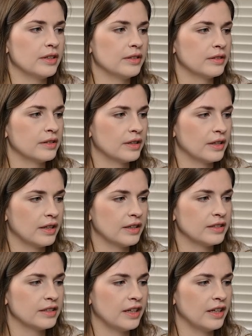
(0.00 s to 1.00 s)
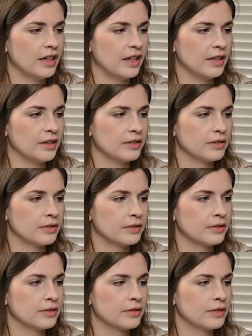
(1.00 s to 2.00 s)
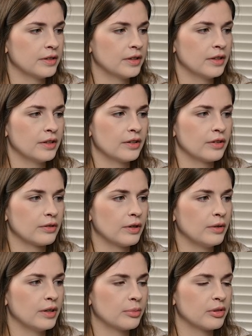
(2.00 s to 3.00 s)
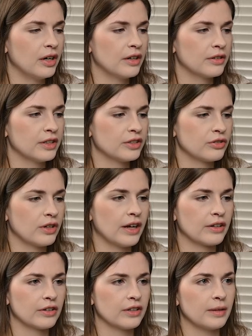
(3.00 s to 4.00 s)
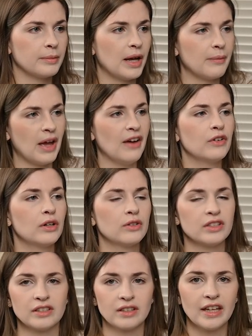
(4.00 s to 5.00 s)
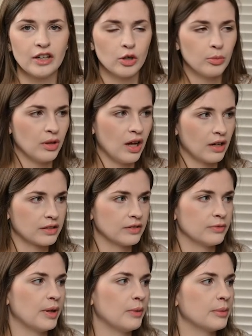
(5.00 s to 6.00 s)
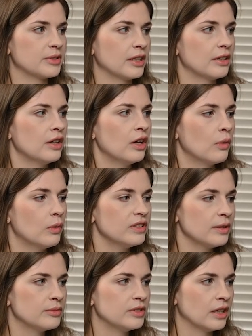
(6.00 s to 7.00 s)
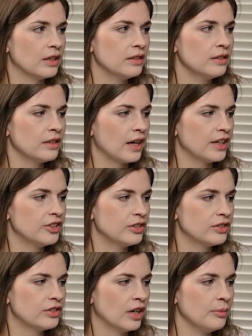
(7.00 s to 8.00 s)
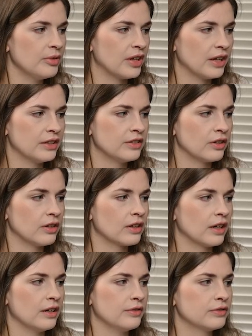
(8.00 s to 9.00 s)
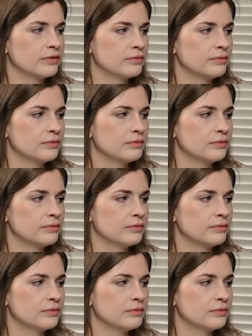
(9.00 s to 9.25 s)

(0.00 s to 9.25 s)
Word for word: And I'll say I throw in a progress tracker, and I'm, I'm having all this Lego blocks of my website. Once I'm done, I just dump that into archive.